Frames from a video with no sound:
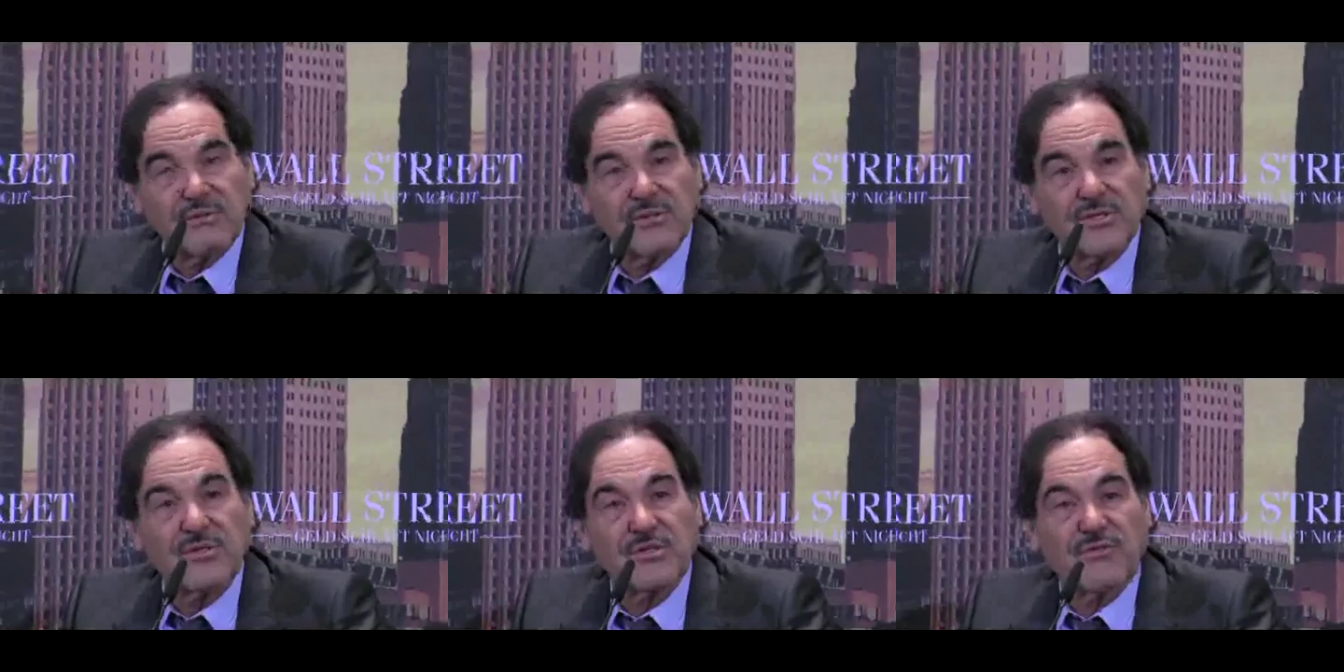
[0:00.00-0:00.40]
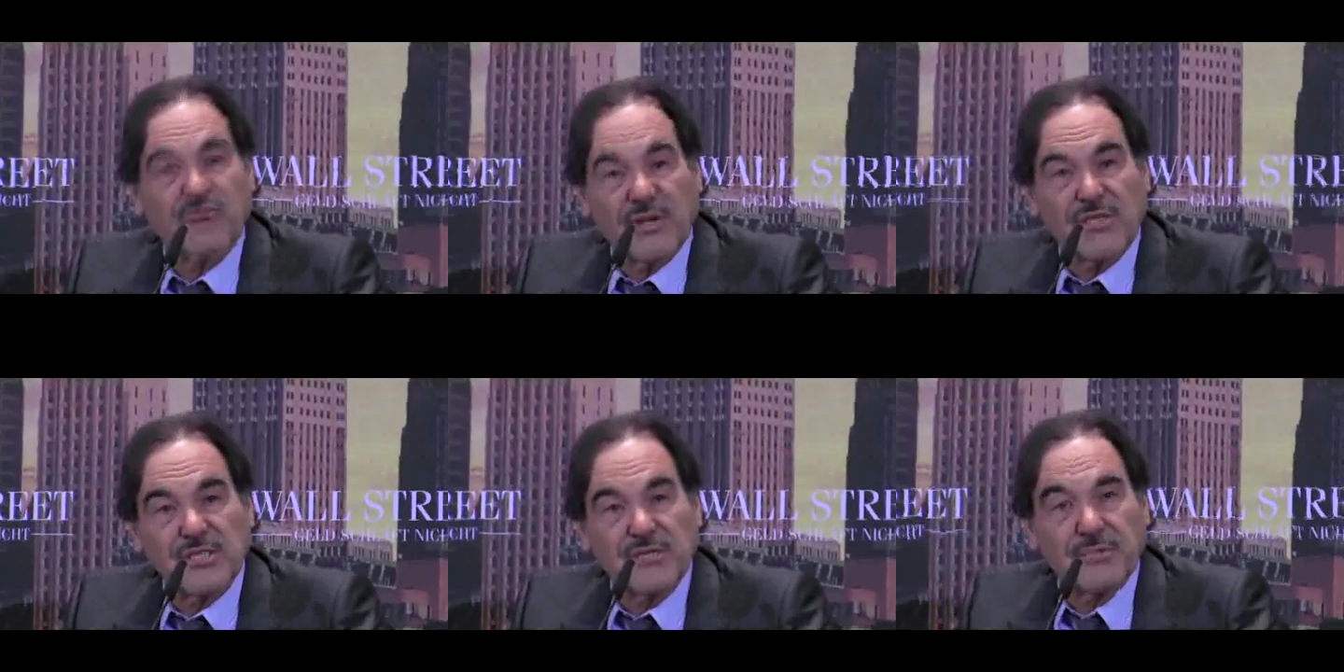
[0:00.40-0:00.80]
when there's no
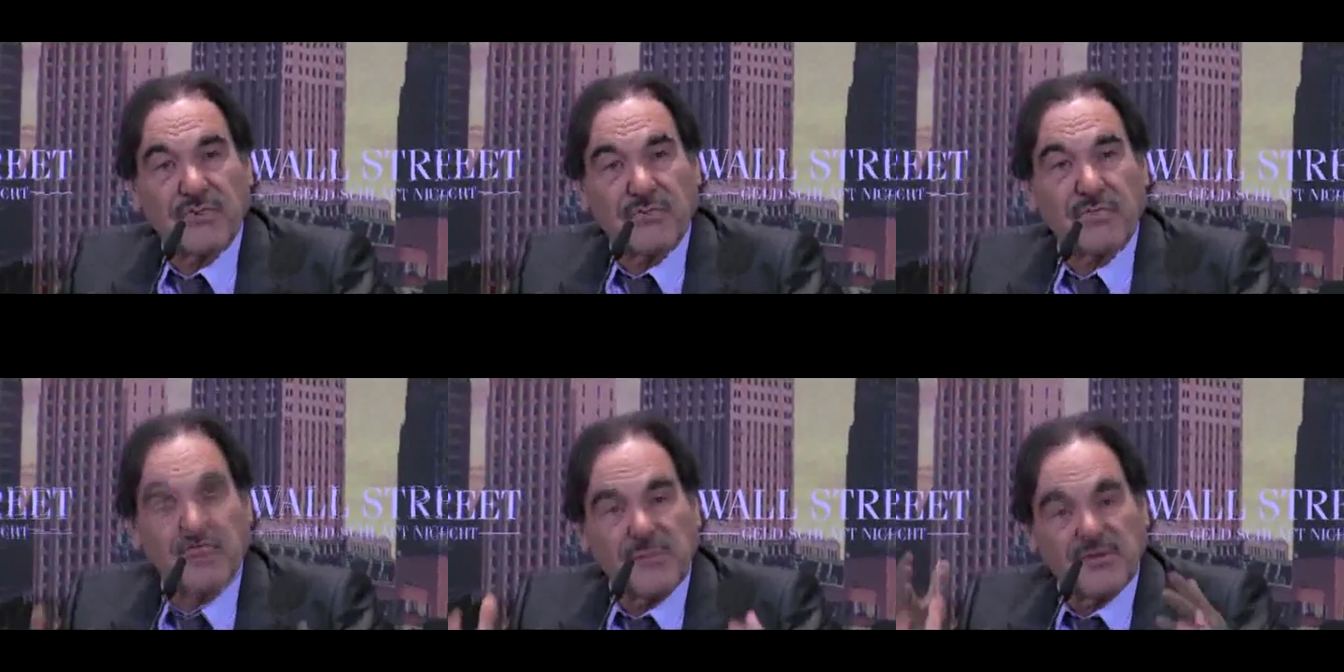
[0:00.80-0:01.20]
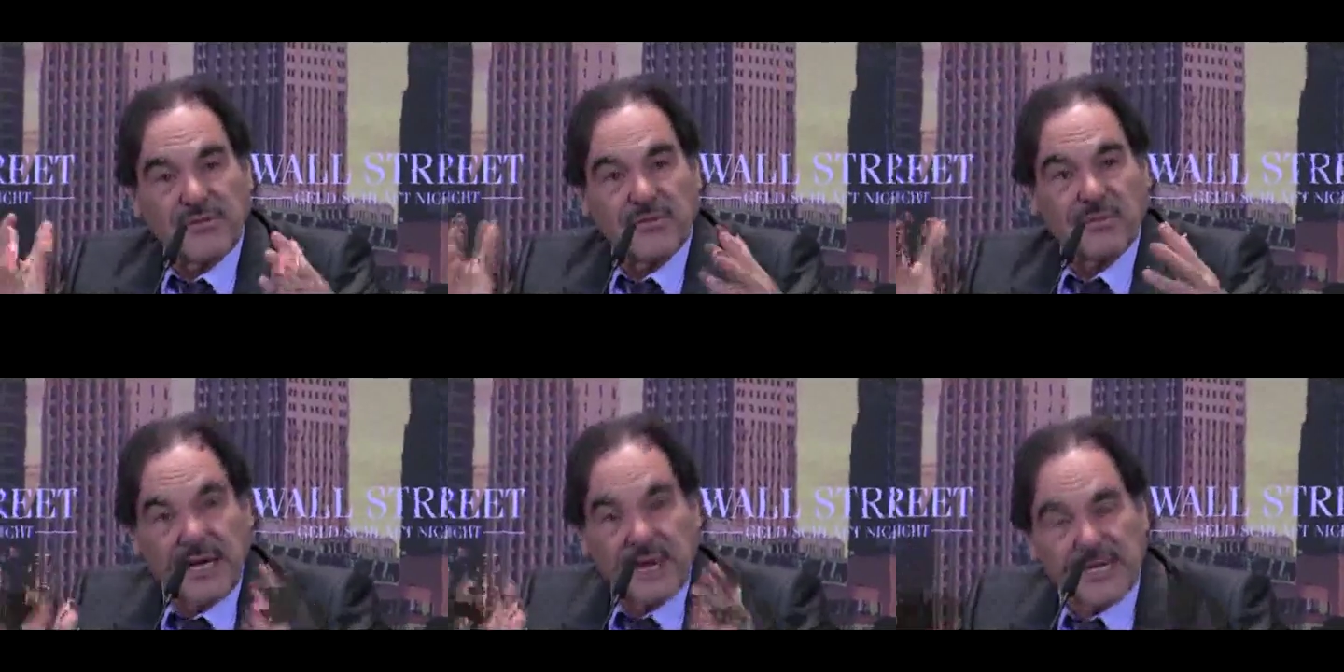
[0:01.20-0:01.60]
trust between people
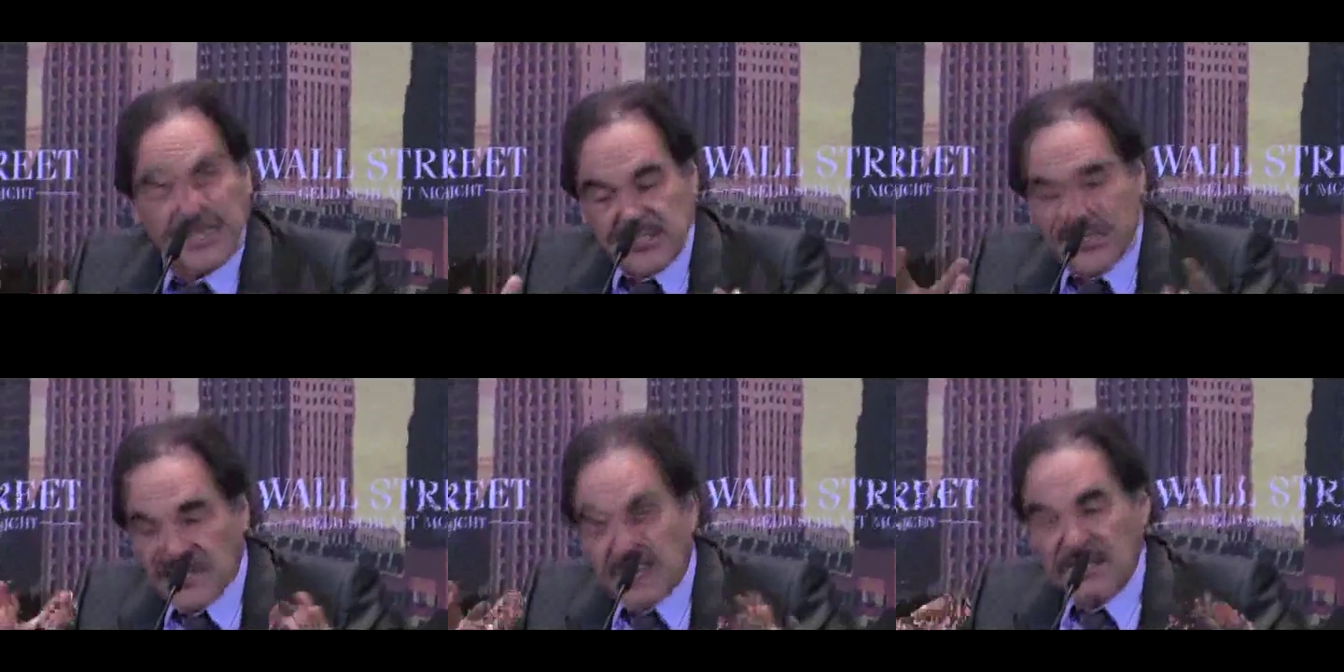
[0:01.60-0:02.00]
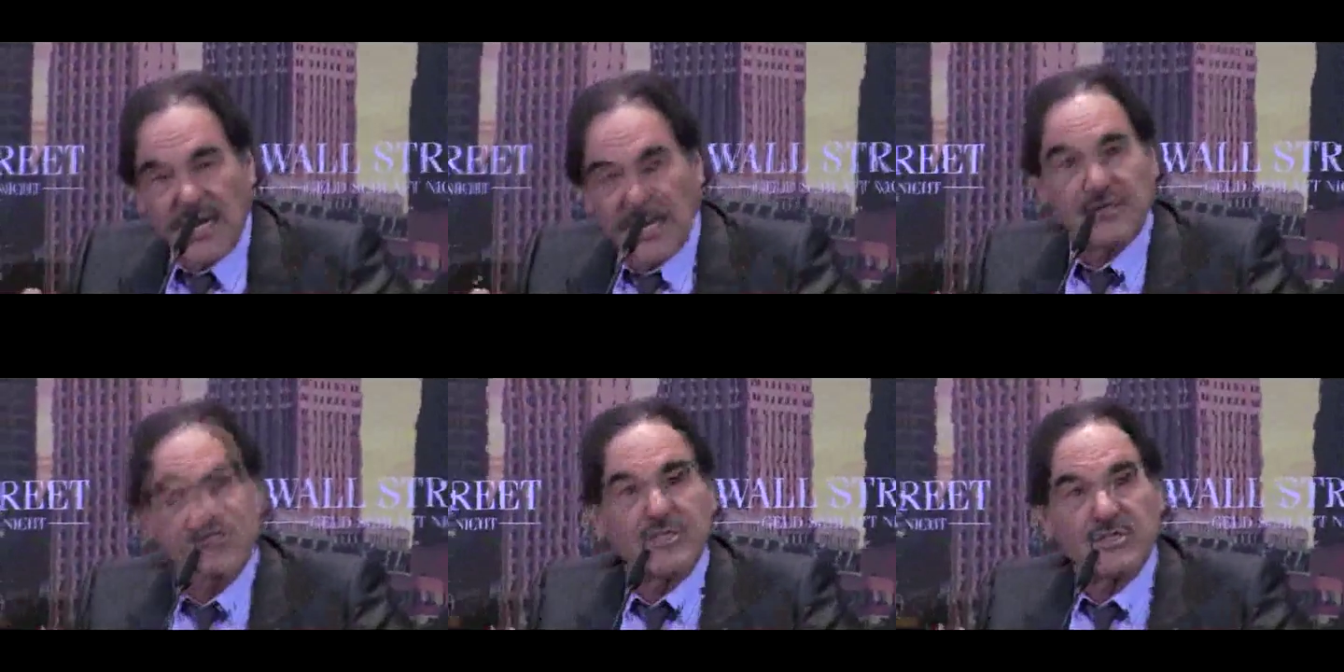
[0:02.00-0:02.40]
in the banks,
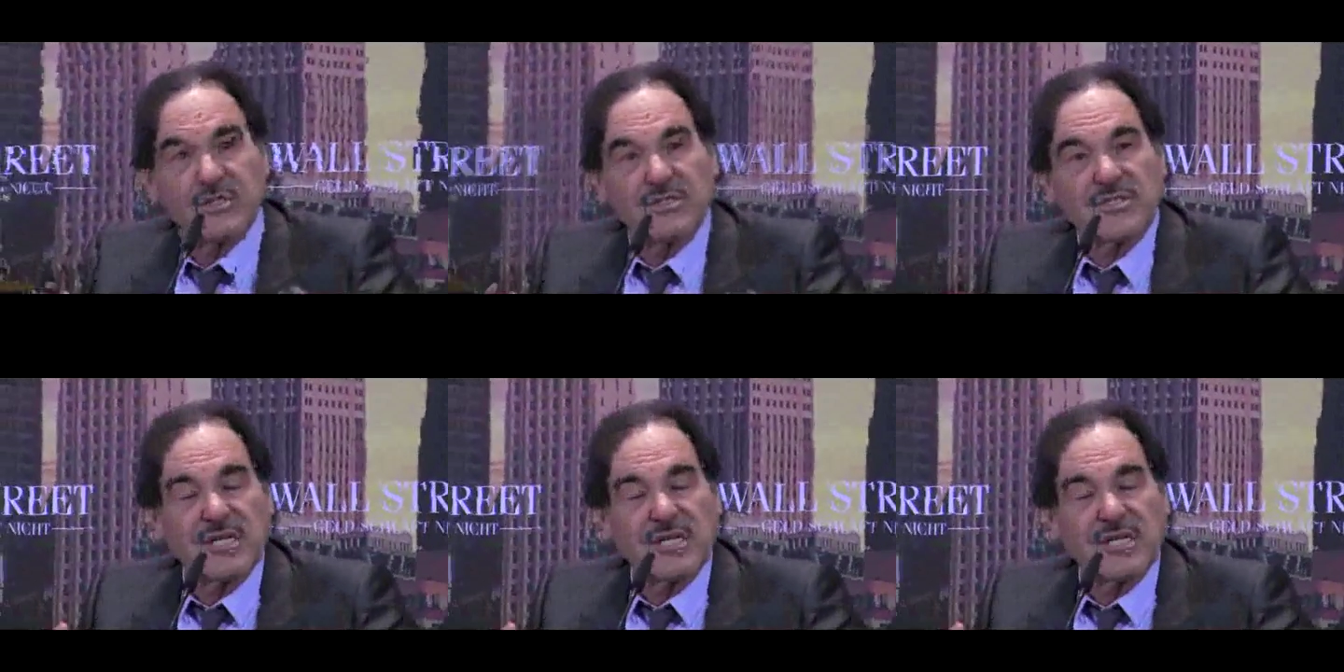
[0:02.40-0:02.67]
and there's no